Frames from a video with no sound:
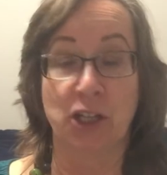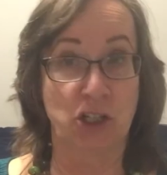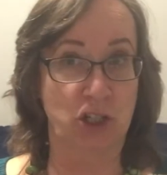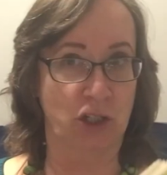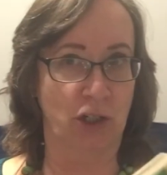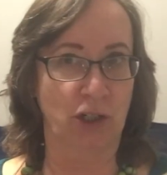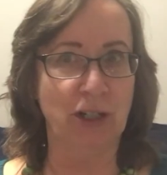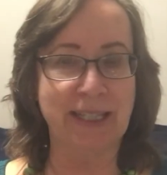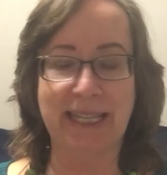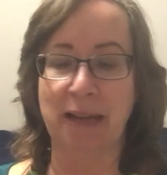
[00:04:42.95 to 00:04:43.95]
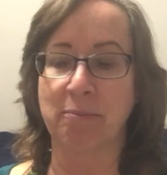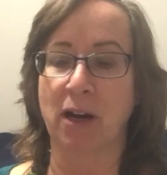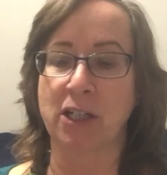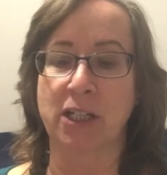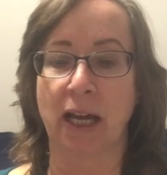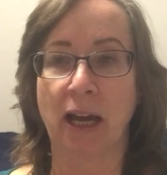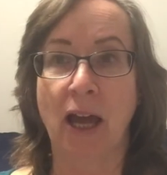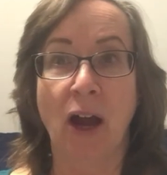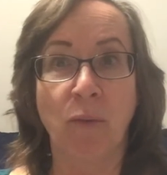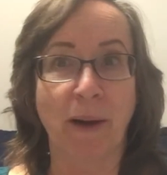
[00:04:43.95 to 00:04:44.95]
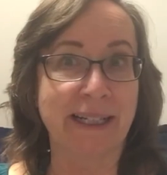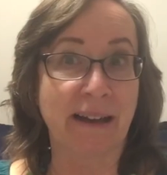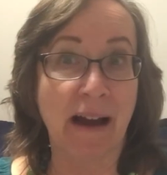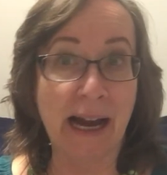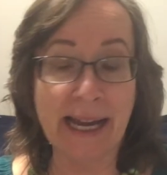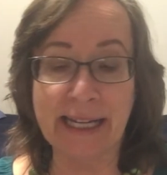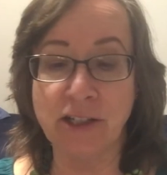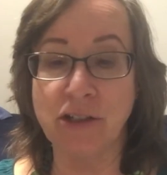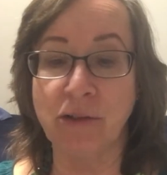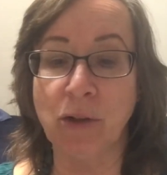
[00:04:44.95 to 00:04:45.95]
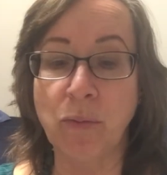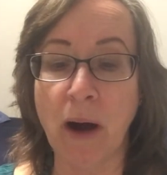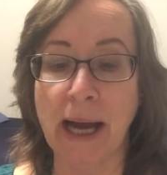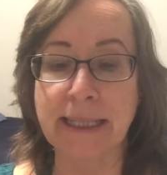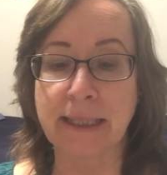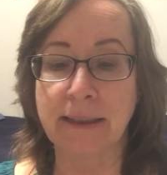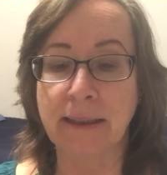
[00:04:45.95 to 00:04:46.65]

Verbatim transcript: Sure, said Marcia. What kind do you want?